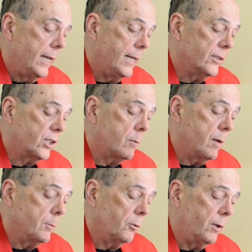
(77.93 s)
is
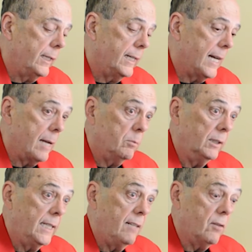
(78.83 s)
commemorated, I
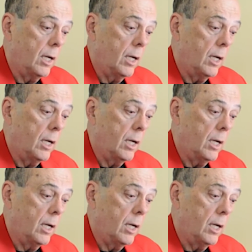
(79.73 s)
believe,